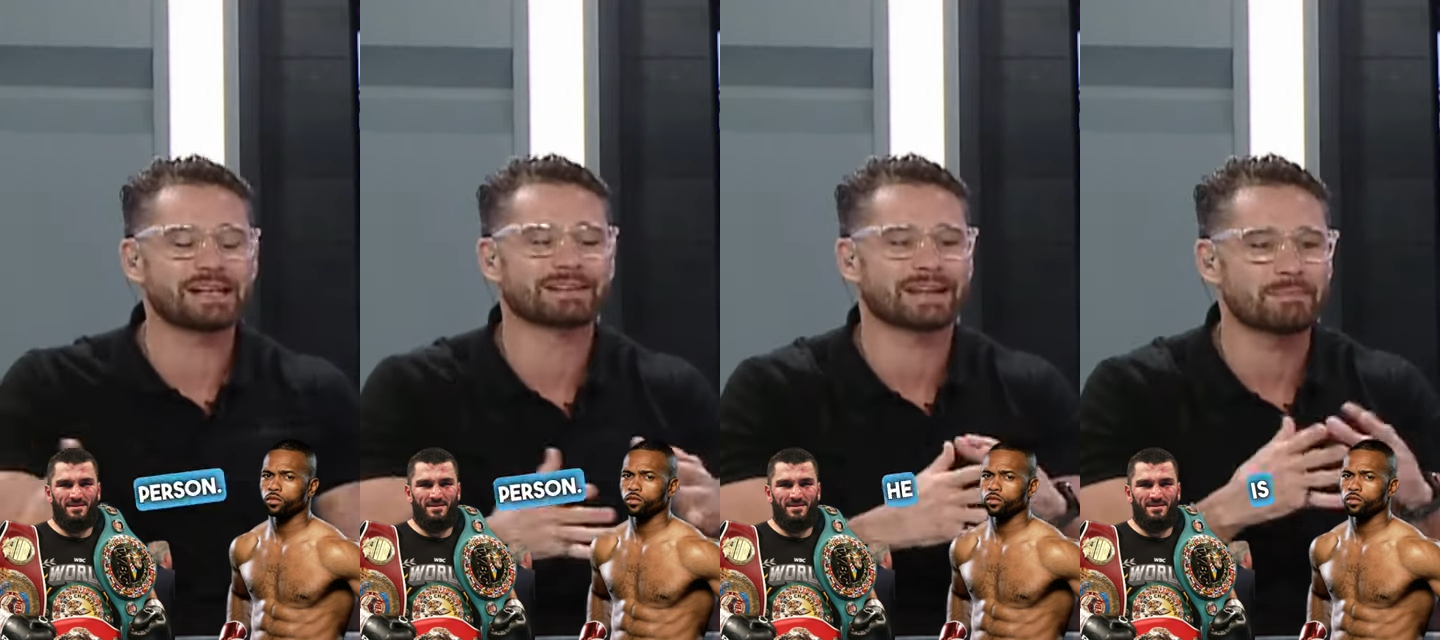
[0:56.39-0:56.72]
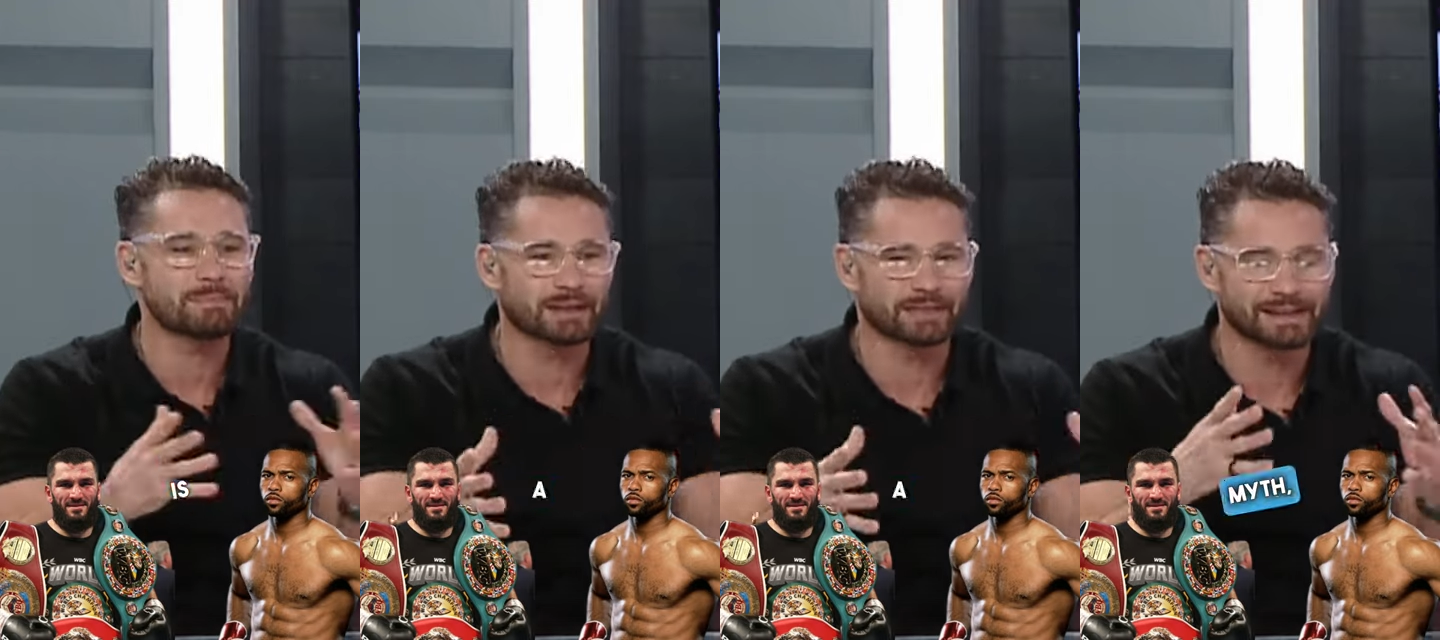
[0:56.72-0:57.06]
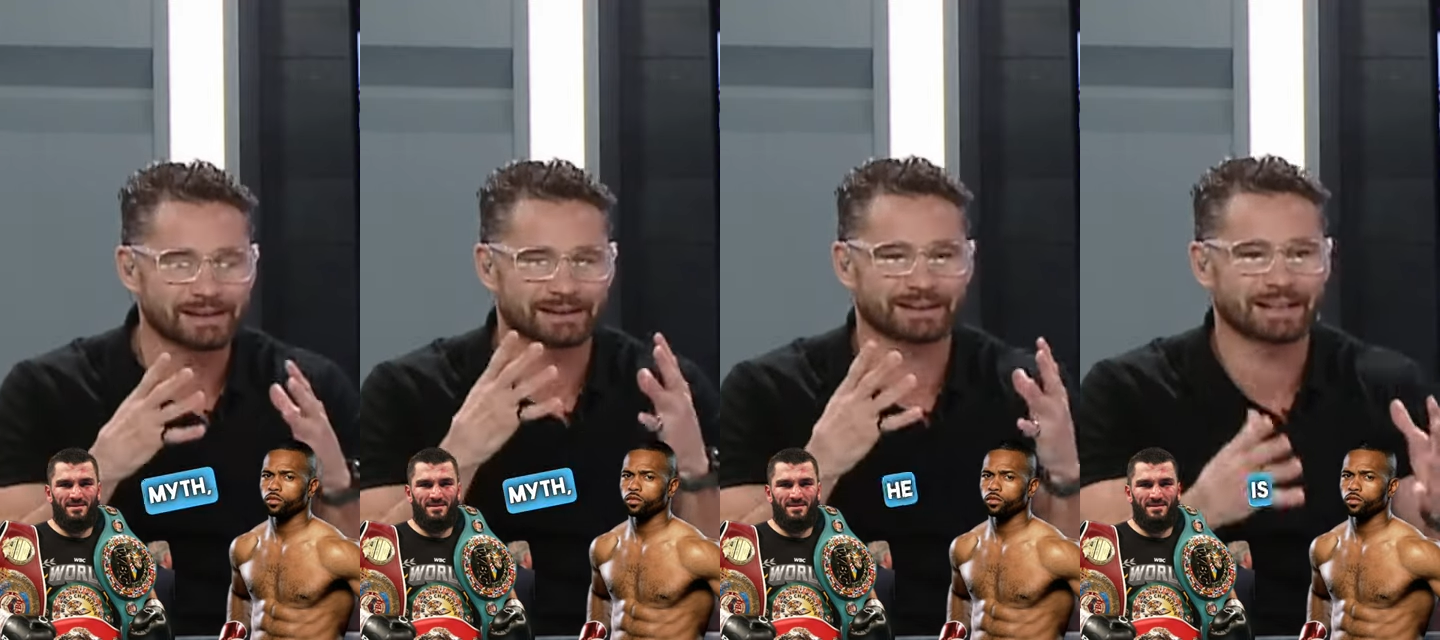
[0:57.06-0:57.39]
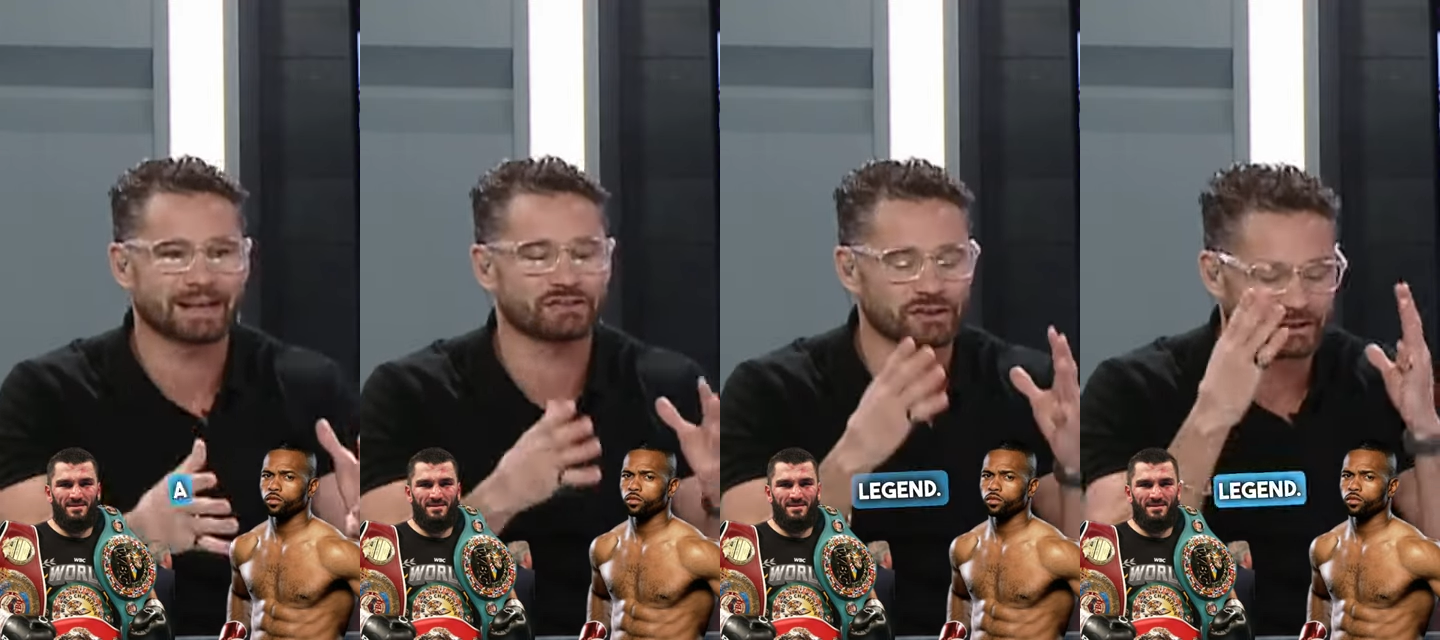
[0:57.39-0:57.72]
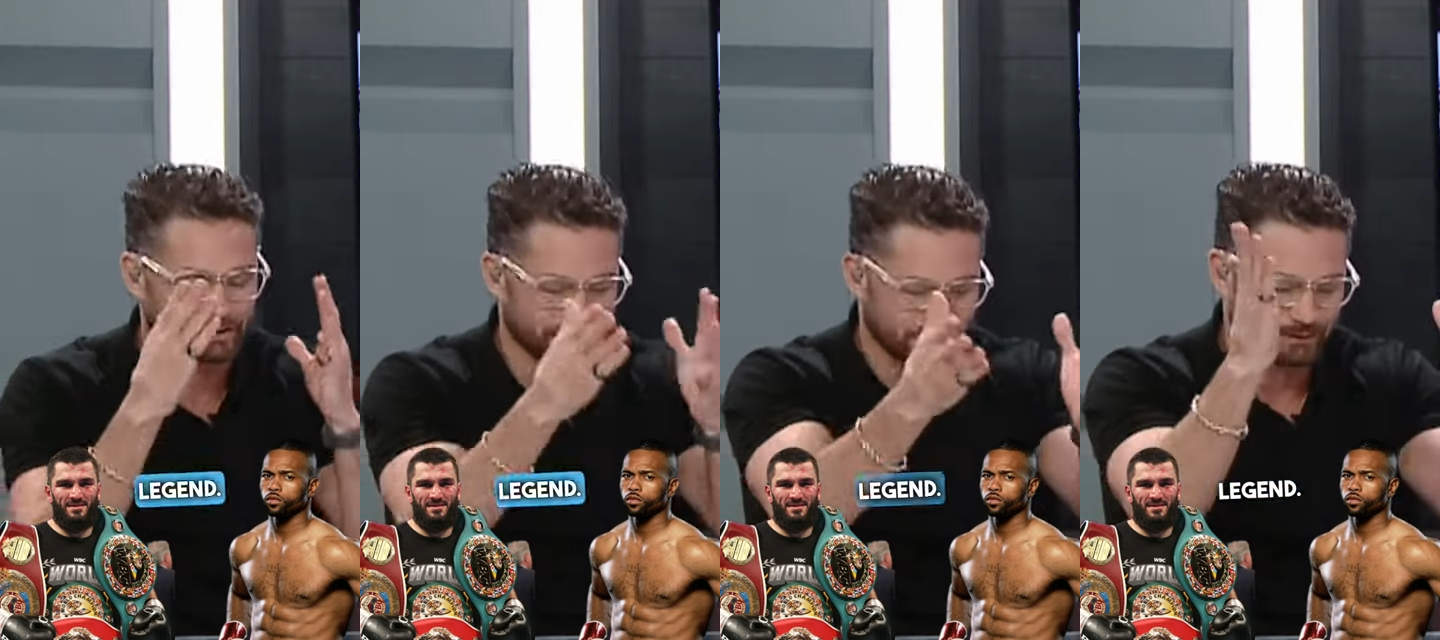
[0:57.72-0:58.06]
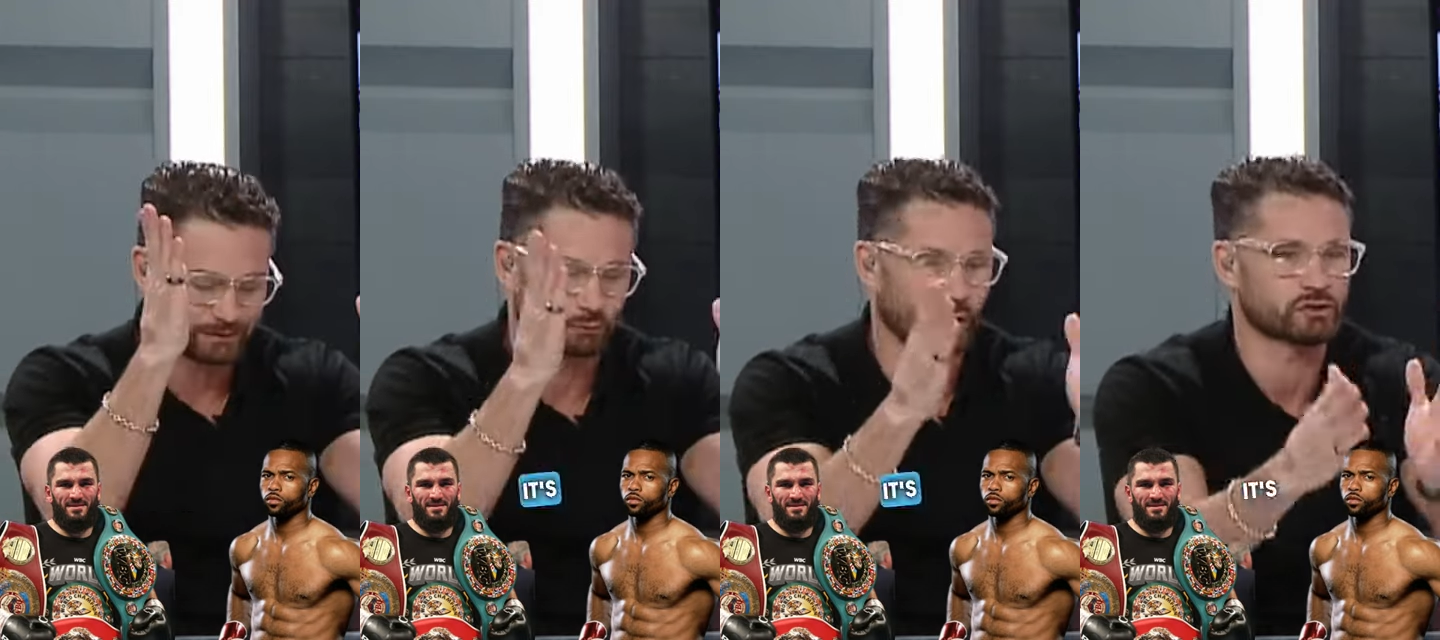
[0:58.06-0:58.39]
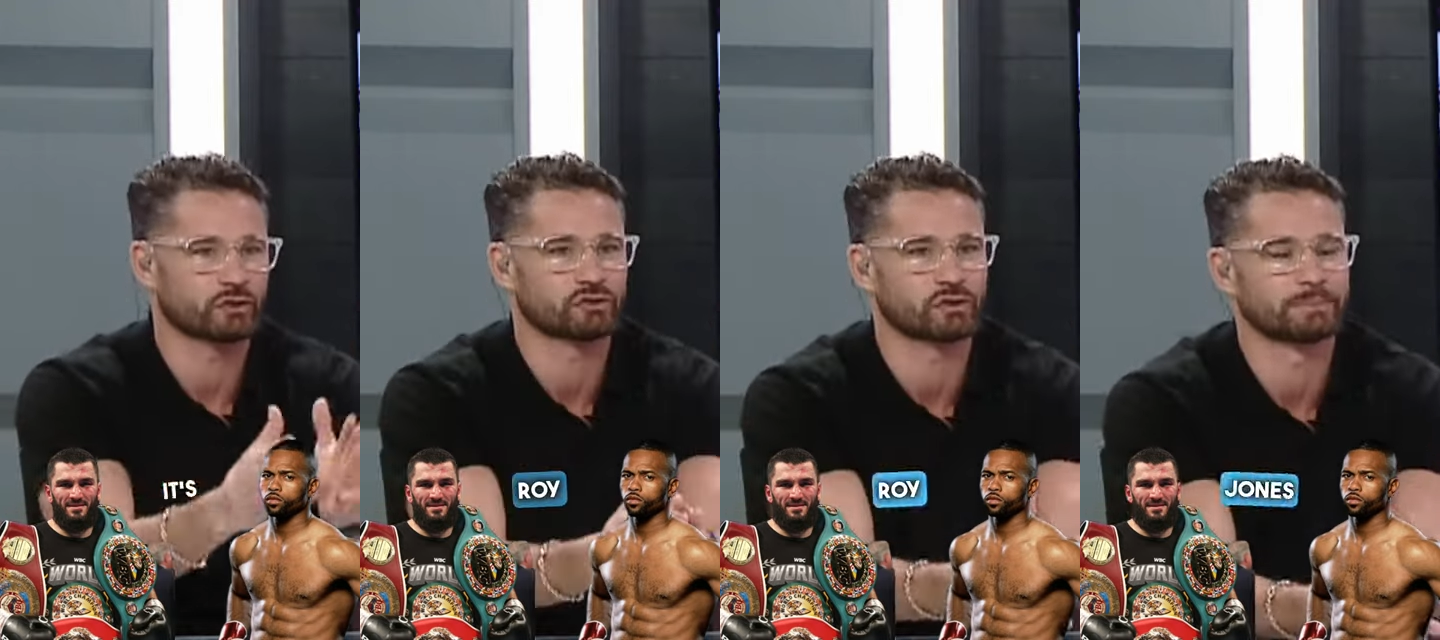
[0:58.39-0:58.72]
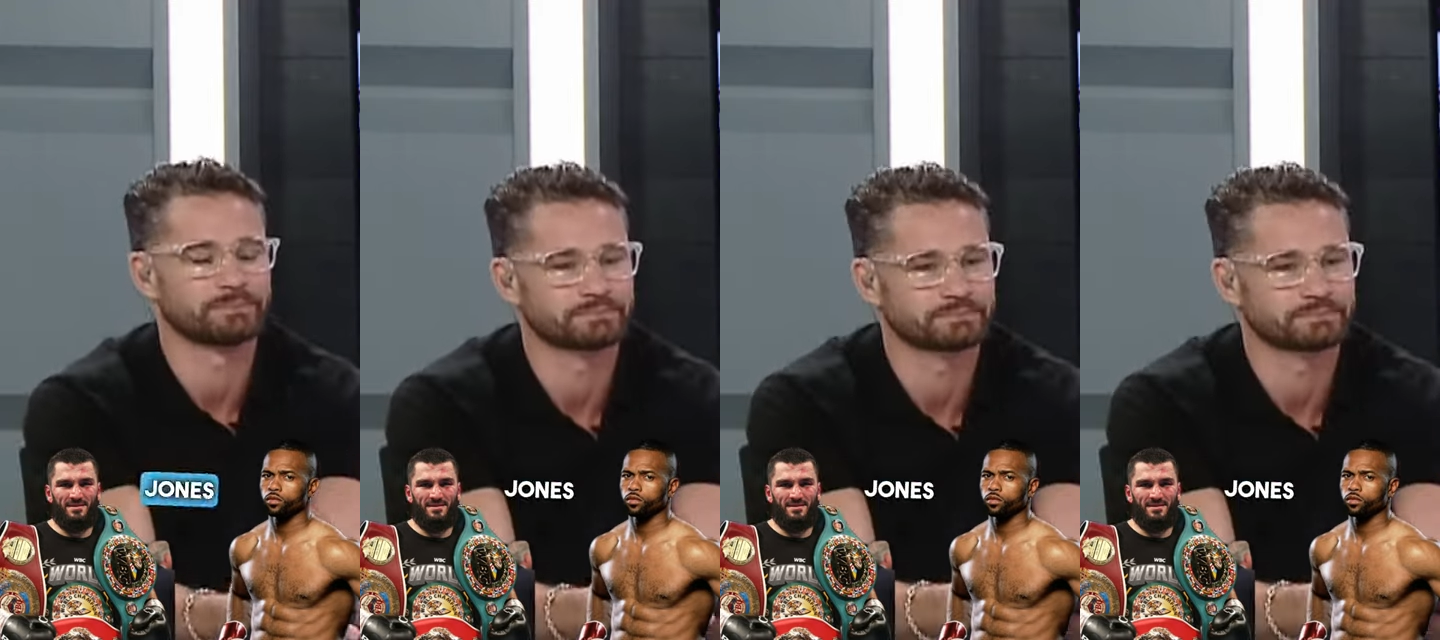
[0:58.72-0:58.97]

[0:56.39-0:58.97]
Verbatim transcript: He is a myth. He is a legend. Great. It's Roy All right, Jones. you're trying